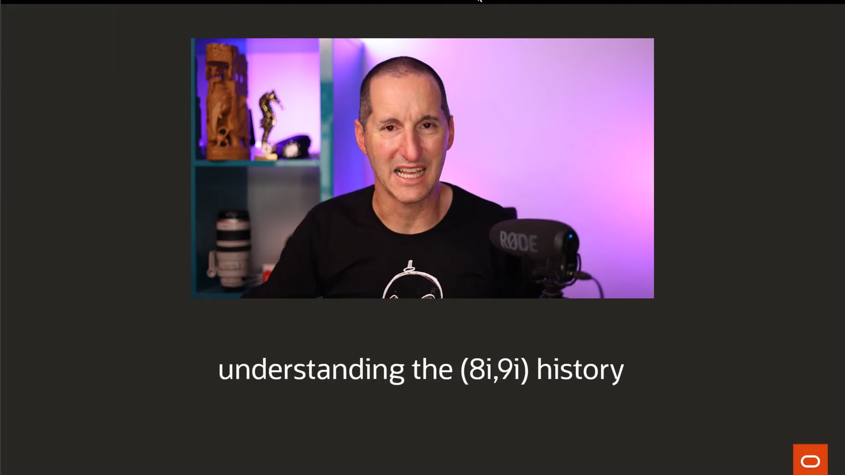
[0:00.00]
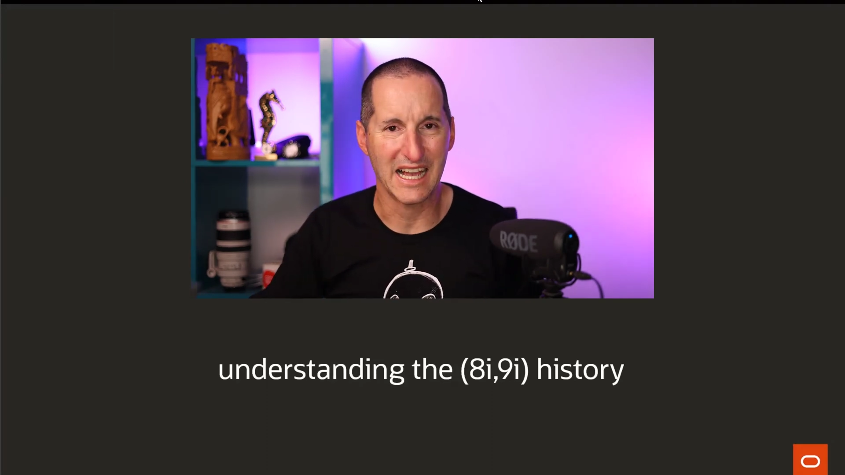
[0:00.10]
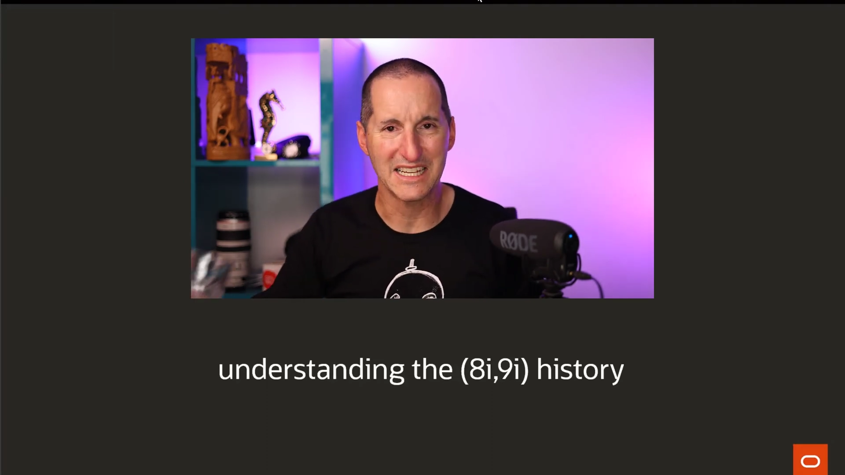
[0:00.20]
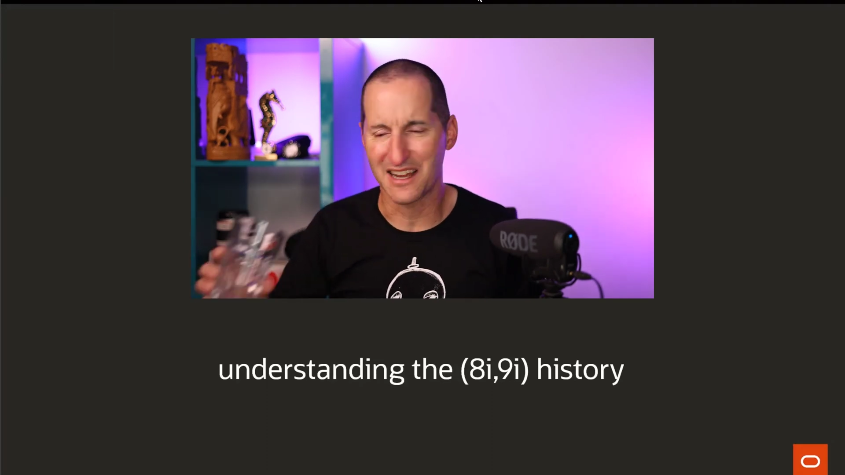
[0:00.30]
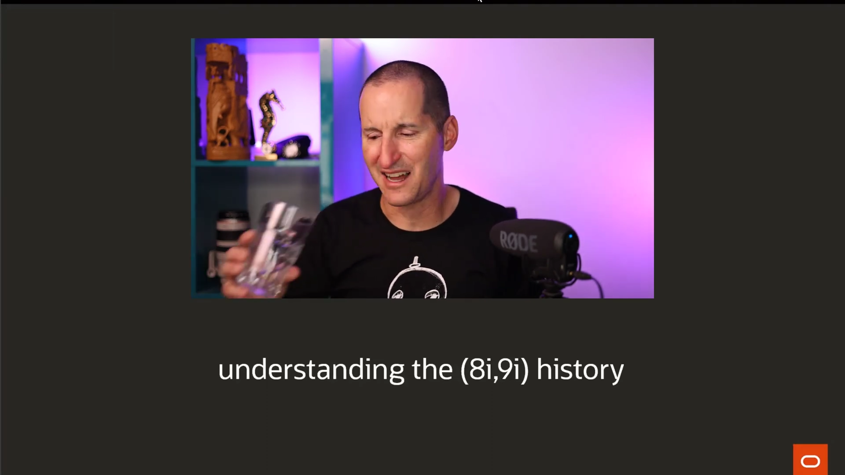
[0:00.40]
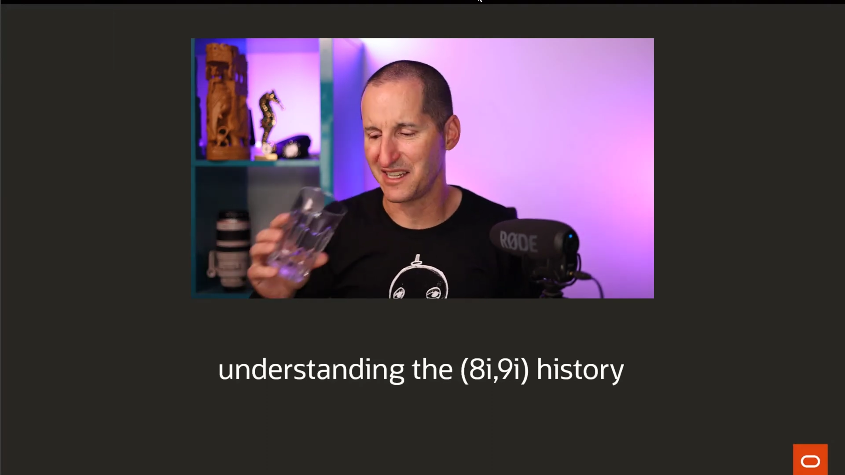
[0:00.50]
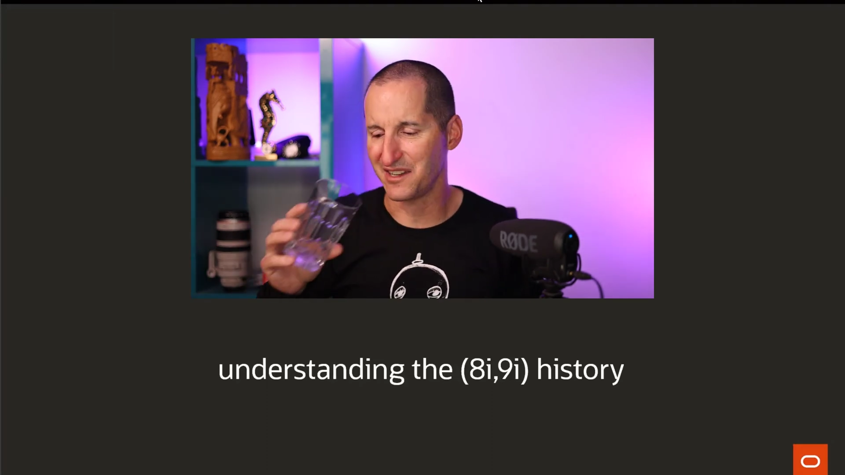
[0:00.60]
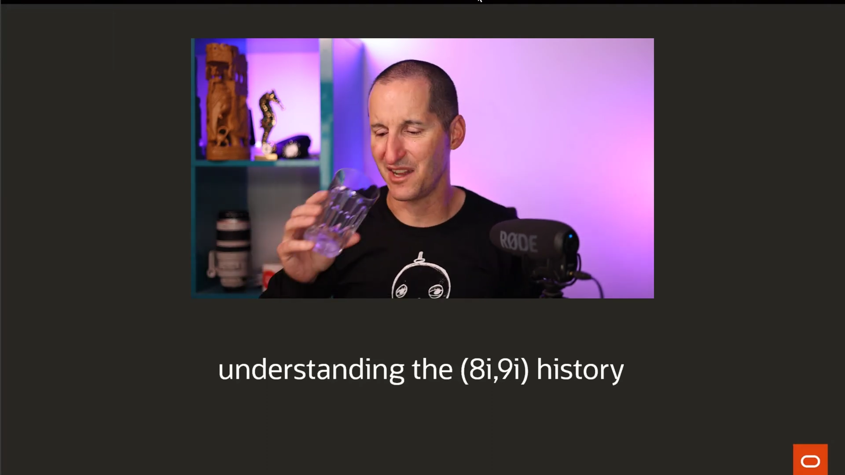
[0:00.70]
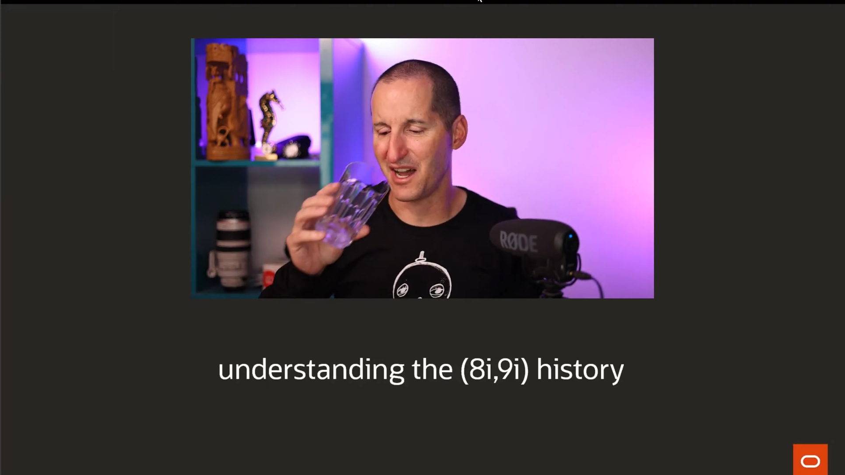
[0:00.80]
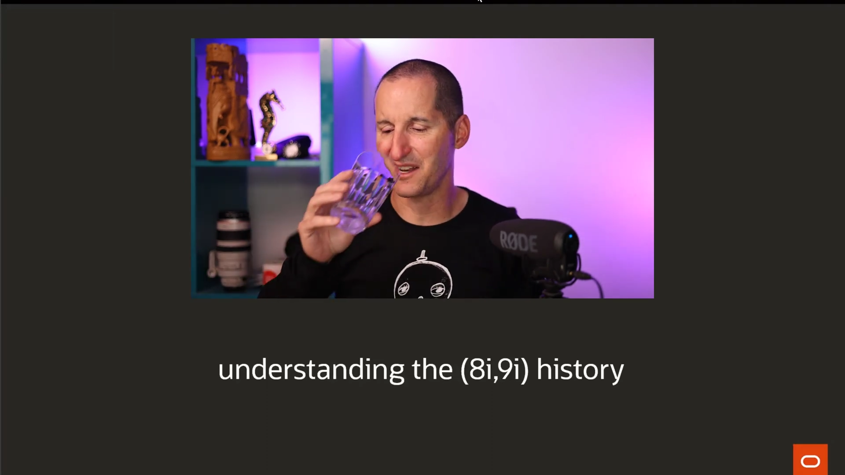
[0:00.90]
8i
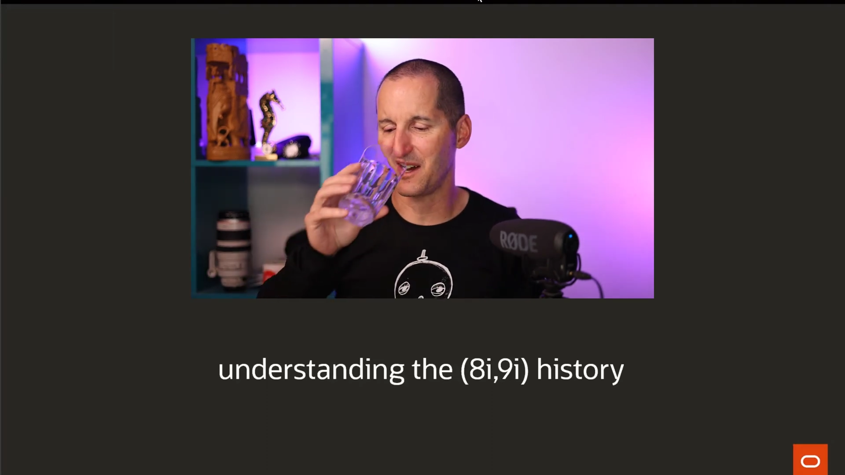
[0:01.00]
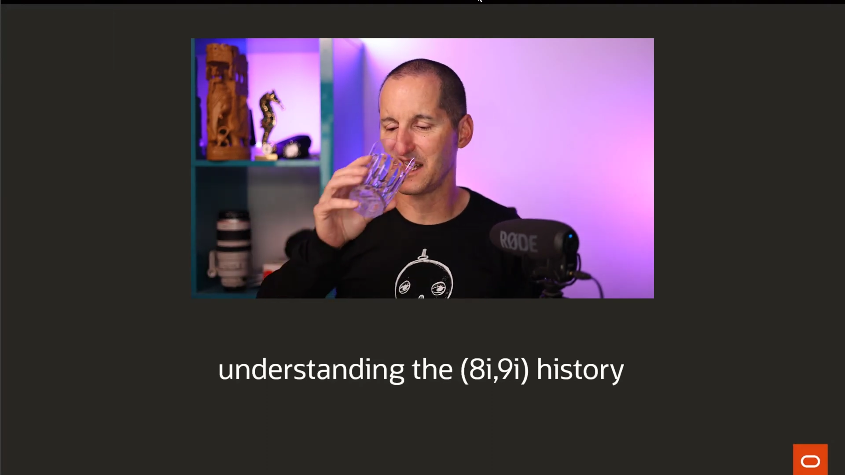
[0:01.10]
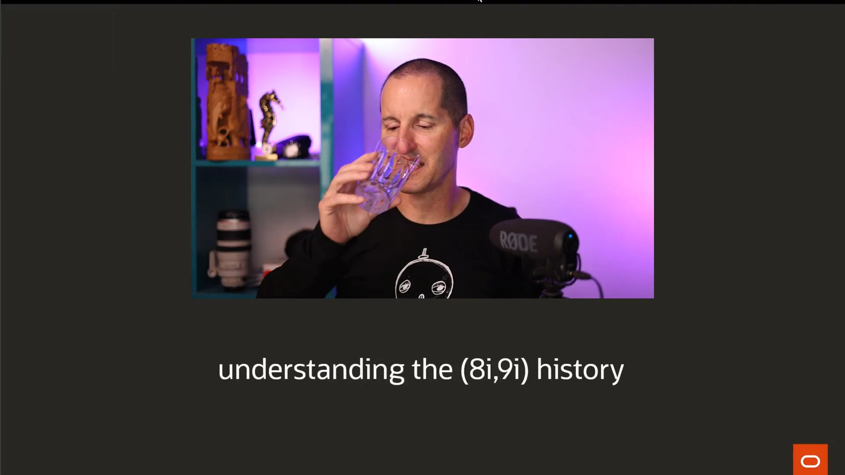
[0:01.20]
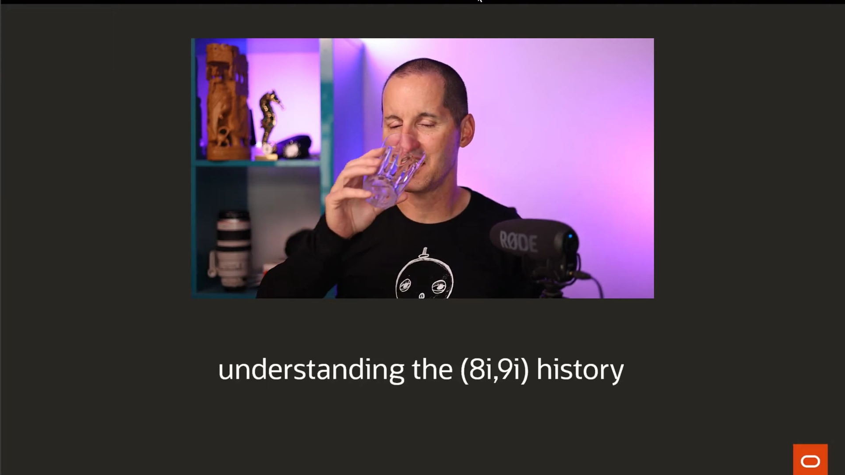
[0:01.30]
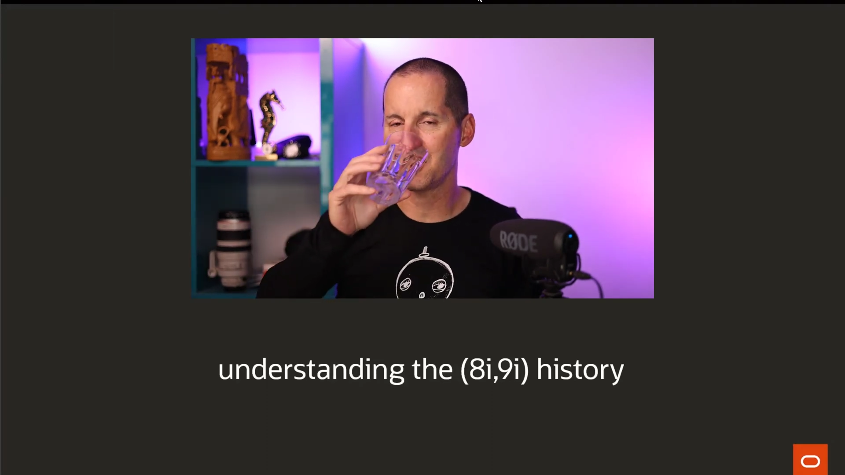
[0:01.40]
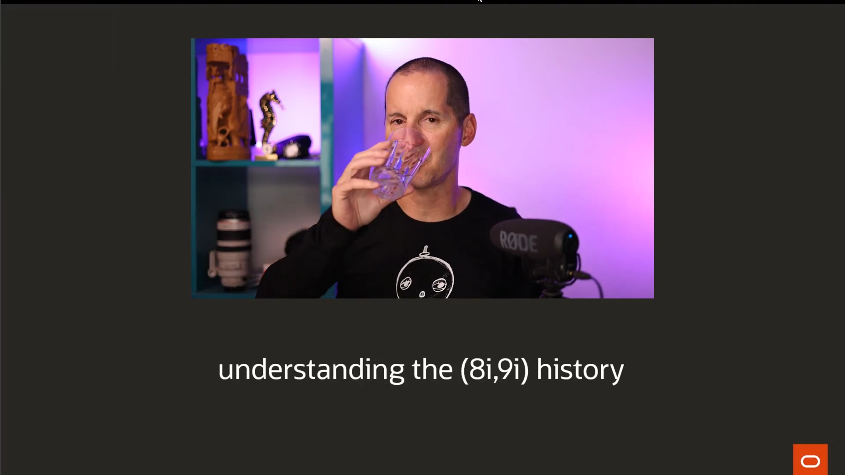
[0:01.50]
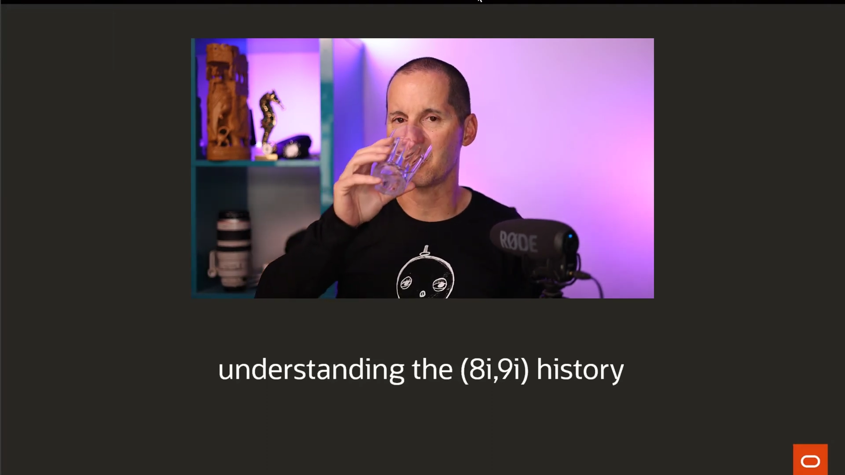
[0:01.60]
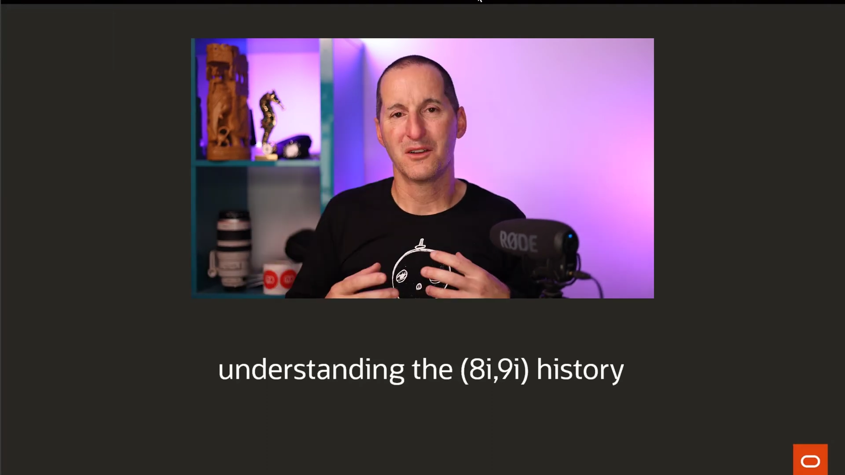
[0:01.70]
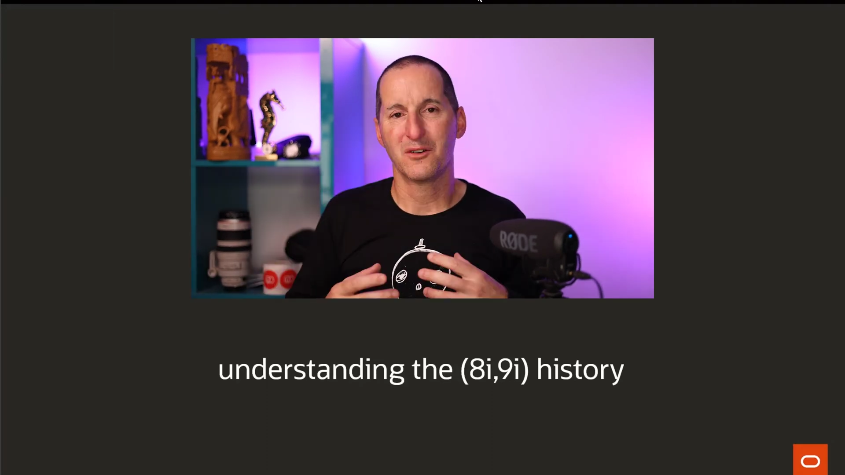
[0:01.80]
and 9i history.